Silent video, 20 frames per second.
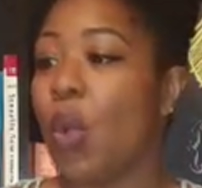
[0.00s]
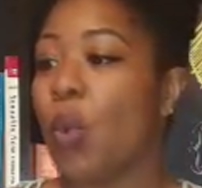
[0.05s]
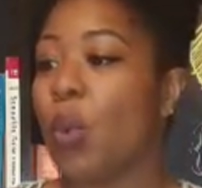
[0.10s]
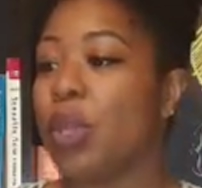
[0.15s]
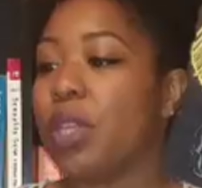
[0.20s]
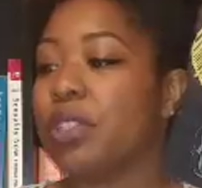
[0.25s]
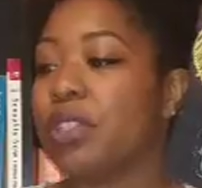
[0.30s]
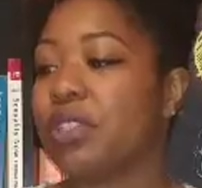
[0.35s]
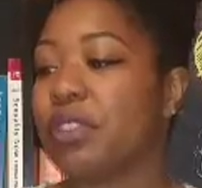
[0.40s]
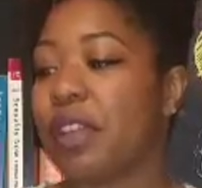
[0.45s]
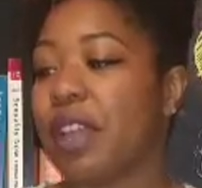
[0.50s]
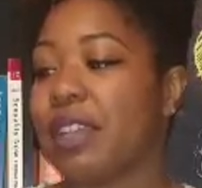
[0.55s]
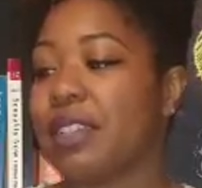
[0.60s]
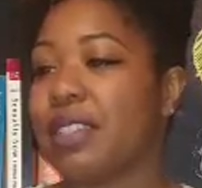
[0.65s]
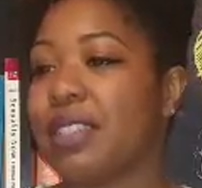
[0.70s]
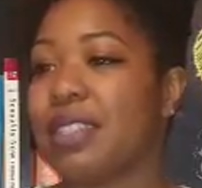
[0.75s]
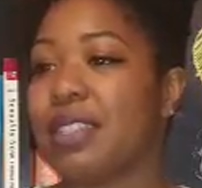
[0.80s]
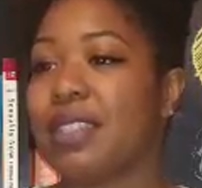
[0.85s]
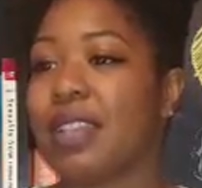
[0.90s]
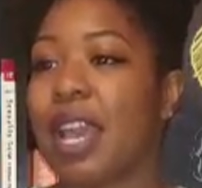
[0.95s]
When you're trying
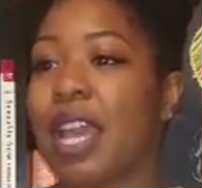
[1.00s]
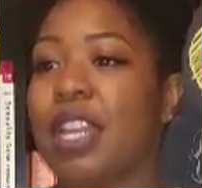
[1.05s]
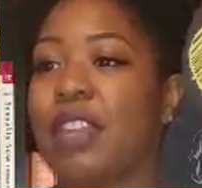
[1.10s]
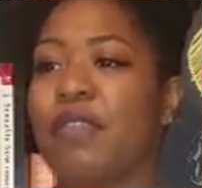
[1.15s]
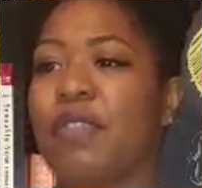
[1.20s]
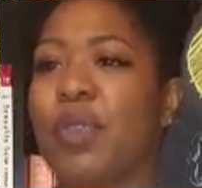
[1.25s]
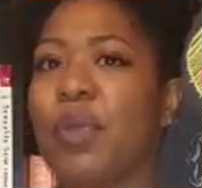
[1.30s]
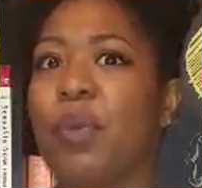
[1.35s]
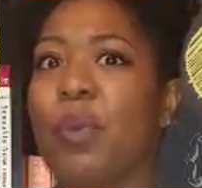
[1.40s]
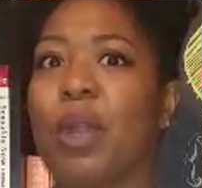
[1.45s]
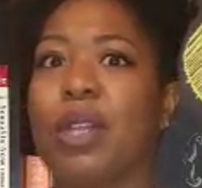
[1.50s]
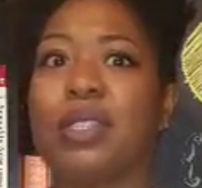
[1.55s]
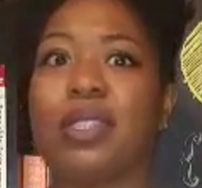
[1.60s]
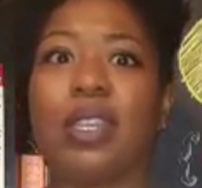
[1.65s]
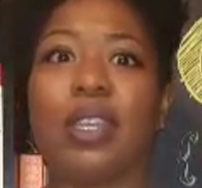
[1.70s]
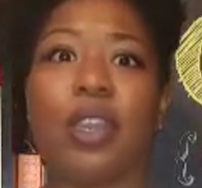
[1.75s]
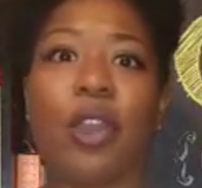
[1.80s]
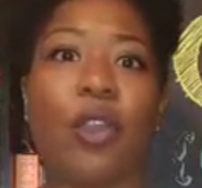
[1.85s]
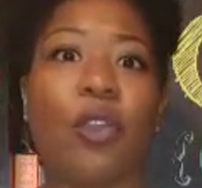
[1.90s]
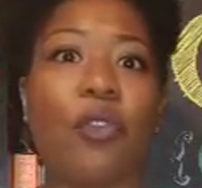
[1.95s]
to decide if you want
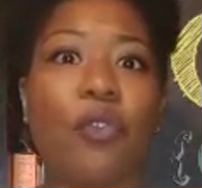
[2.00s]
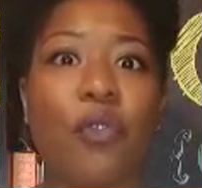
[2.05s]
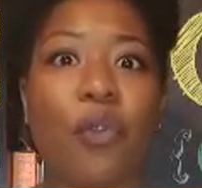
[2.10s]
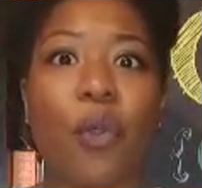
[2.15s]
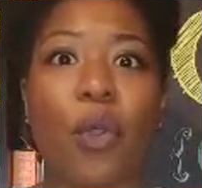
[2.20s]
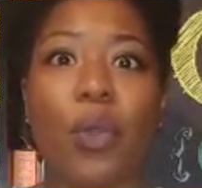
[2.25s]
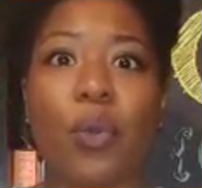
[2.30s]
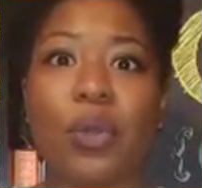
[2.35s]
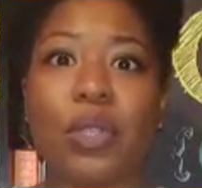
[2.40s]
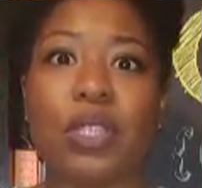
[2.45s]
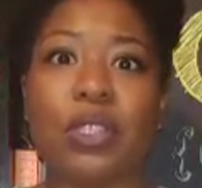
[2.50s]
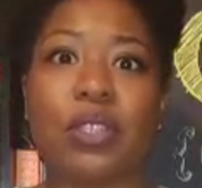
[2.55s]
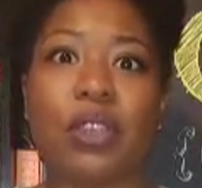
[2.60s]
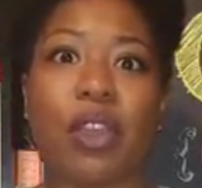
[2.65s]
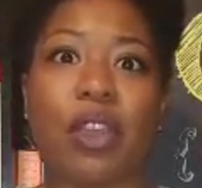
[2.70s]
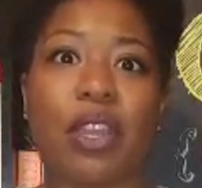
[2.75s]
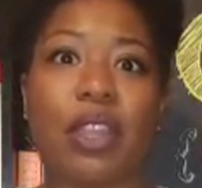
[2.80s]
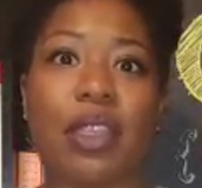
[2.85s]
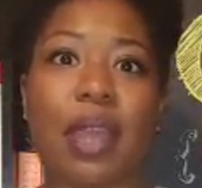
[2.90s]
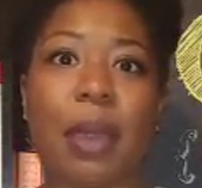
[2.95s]
to go forward with
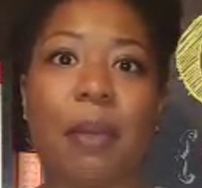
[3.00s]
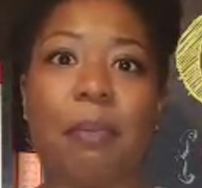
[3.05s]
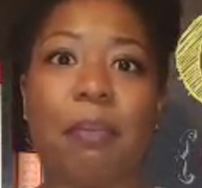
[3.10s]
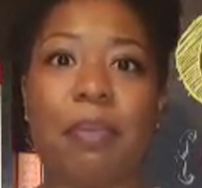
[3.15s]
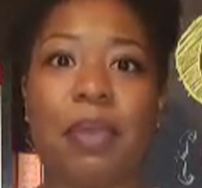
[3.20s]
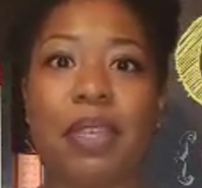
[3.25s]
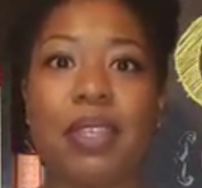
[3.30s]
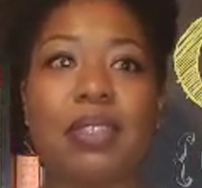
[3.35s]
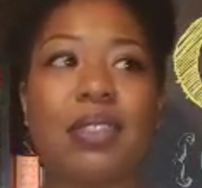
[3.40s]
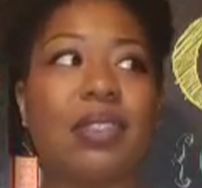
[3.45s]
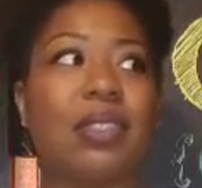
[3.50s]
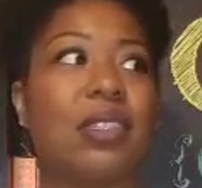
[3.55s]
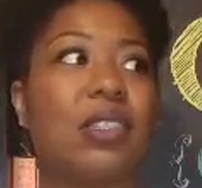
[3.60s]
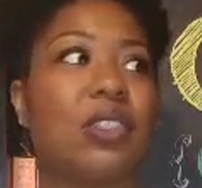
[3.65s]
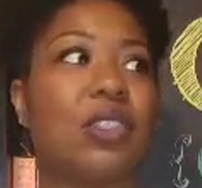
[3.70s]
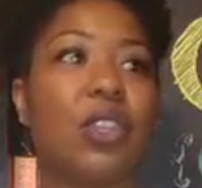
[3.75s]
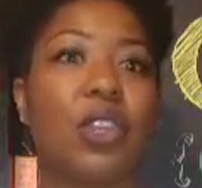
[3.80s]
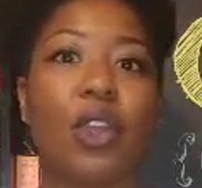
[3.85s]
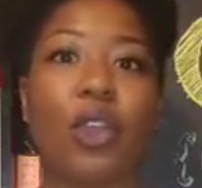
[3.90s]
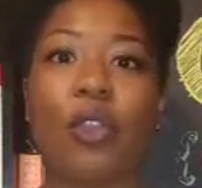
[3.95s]
starting that
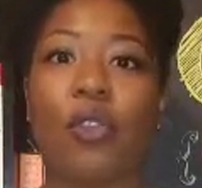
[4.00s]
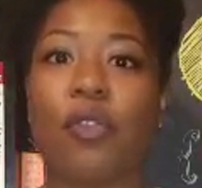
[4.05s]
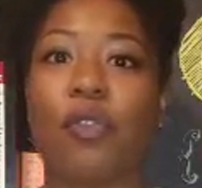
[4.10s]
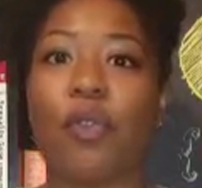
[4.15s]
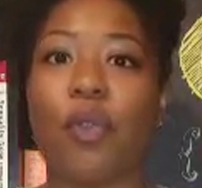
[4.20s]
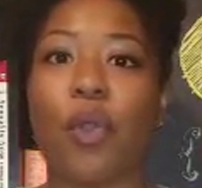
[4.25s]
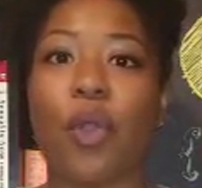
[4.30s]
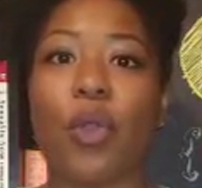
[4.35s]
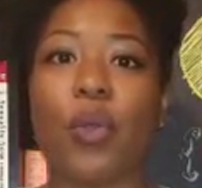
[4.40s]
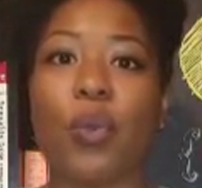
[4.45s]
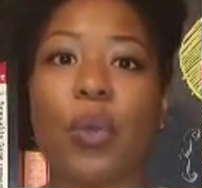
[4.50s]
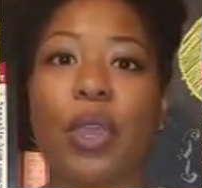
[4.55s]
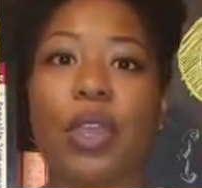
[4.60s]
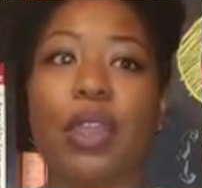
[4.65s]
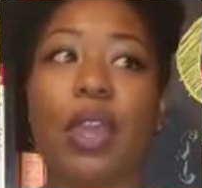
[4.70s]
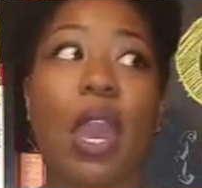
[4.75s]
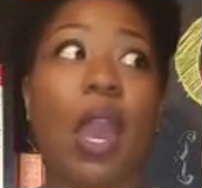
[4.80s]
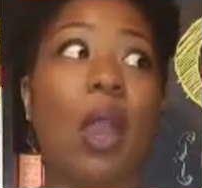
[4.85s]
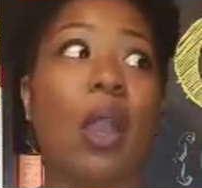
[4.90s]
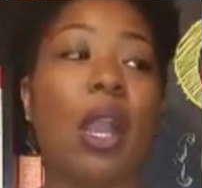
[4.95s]
business or go forward
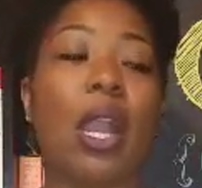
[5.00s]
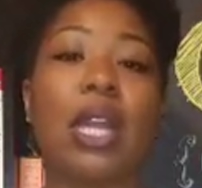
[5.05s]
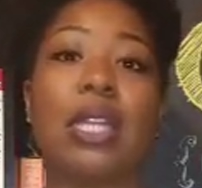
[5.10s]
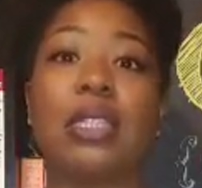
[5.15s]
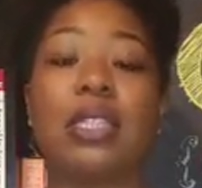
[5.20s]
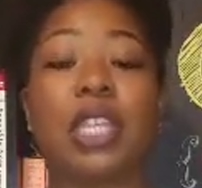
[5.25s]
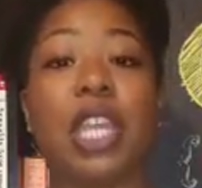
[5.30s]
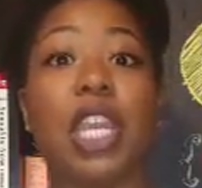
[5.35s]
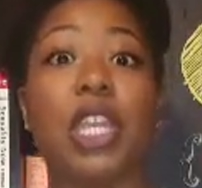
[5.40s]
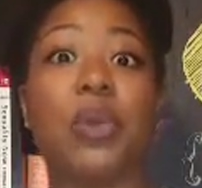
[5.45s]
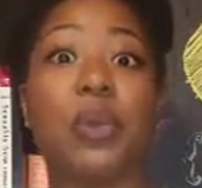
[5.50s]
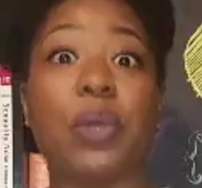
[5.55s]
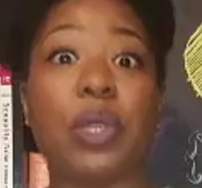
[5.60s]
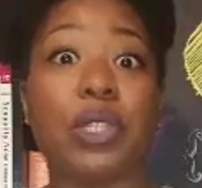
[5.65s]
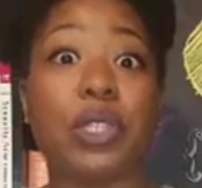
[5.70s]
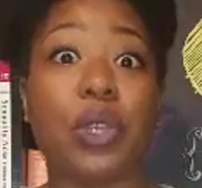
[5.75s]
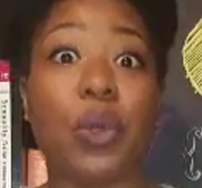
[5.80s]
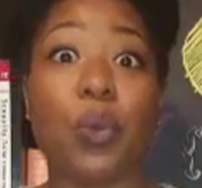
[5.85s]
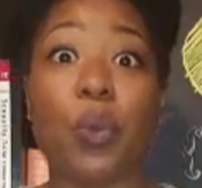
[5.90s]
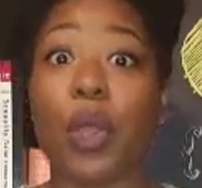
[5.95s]
with
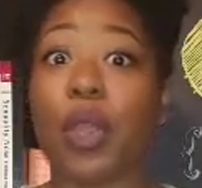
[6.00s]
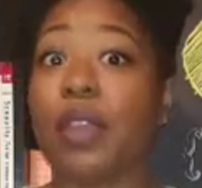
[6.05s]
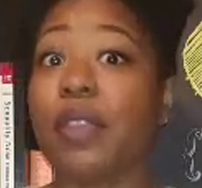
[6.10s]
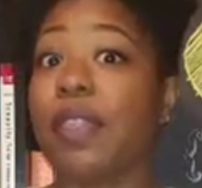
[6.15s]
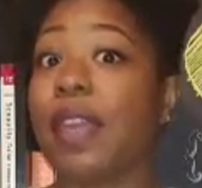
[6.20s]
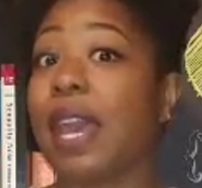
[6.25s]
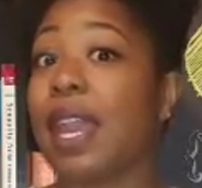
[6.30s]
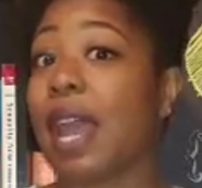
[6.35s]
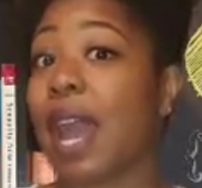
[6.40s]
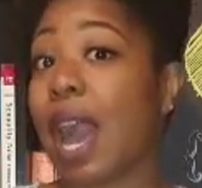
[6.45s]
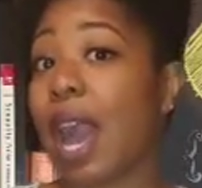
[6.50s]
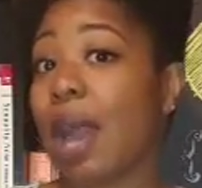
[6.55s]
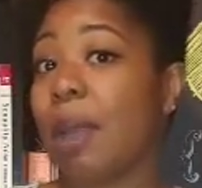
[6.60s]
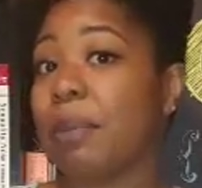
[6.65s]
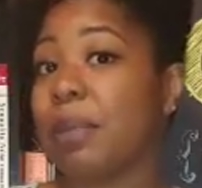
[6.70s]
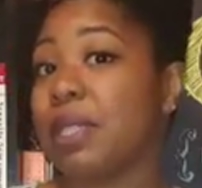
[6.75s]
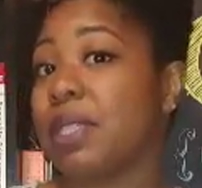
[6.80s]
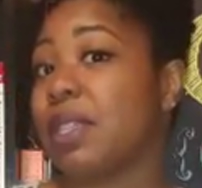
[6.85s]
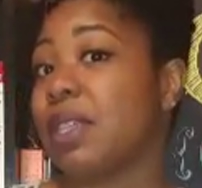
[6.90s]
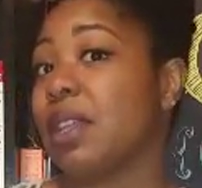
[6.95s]
continuing to work that
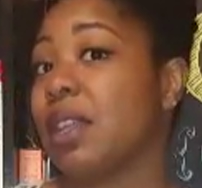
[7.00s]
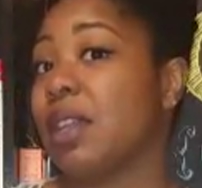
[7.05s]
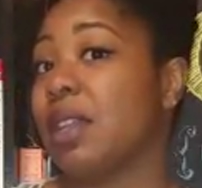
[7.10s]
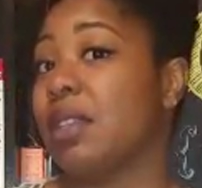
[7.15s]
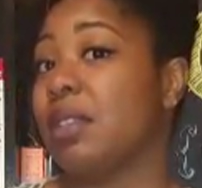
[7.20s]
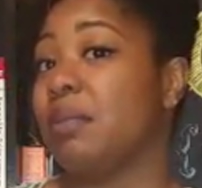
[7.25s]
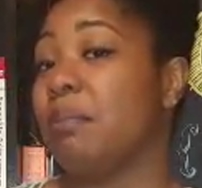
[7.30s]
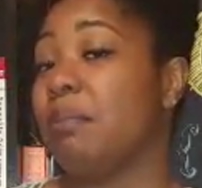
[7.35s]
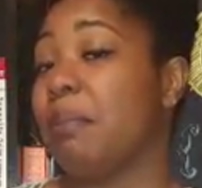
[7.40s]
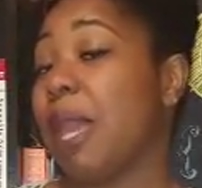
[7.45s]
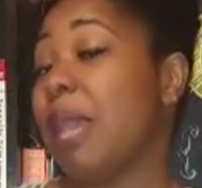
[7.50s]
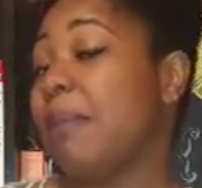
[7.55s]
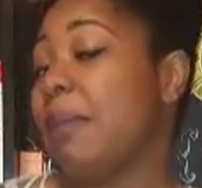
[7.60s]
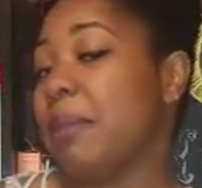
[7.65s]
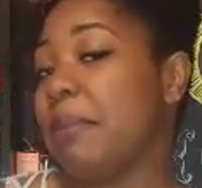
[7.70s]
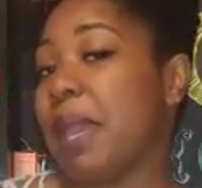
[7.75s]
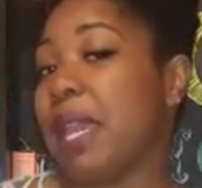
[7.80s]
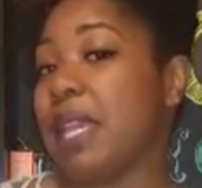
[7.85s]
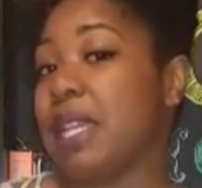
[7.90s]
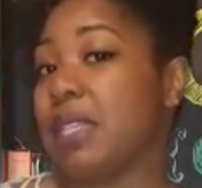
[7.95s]
hobby to
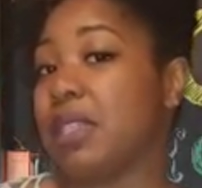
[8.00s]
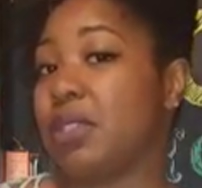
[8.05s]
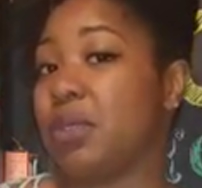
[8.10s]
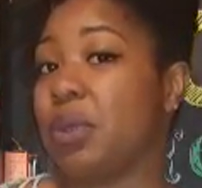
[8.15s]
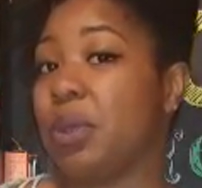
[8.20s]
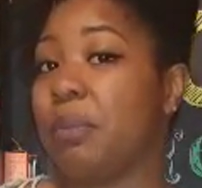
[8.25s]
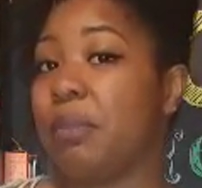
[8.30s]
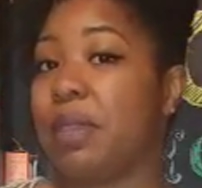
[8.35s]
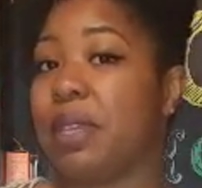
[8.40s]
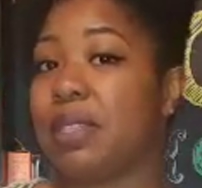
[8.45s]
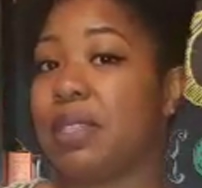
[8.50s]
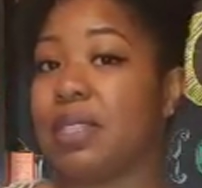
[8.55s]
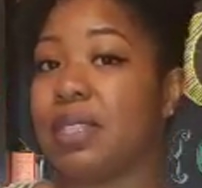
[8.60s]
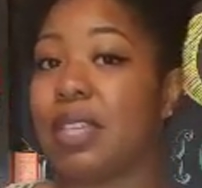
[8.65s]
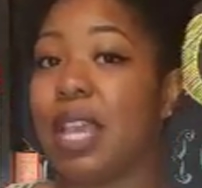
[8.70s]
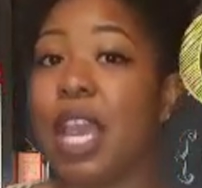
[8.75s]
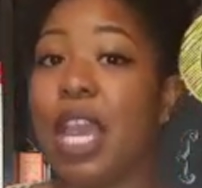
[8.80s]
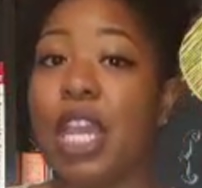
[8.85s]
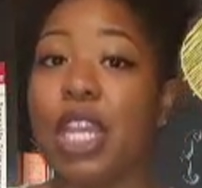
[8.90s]
maybe make it into a business,